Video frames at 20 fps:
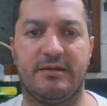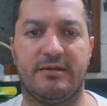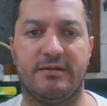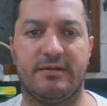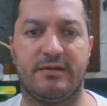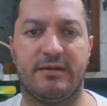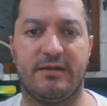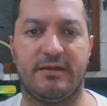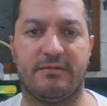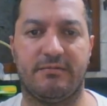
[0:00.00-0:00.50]

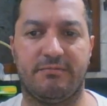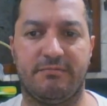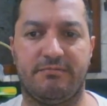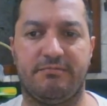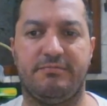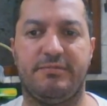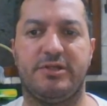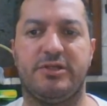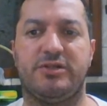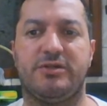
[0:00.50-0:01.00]
Then
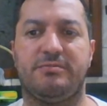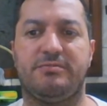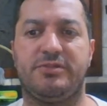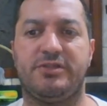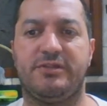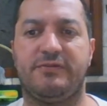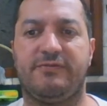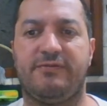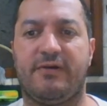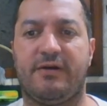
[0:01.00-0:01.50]
bishop
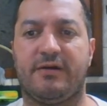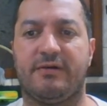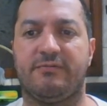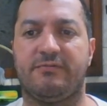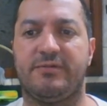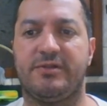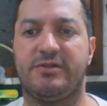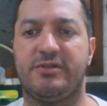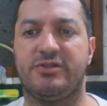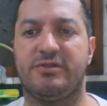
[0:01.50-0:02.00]

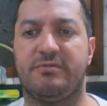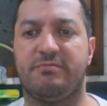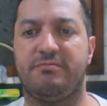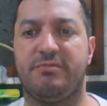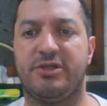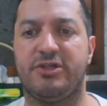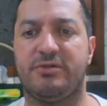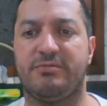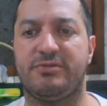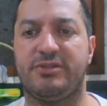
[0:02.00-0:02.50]
g5,
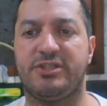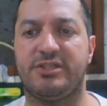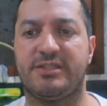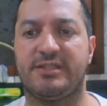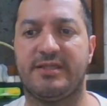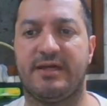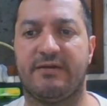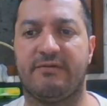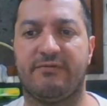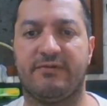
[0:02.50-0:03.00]
bishop
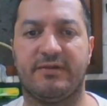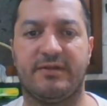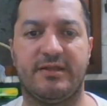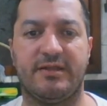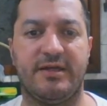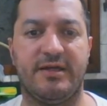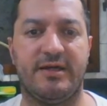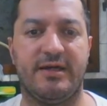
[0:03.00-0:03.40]
g7.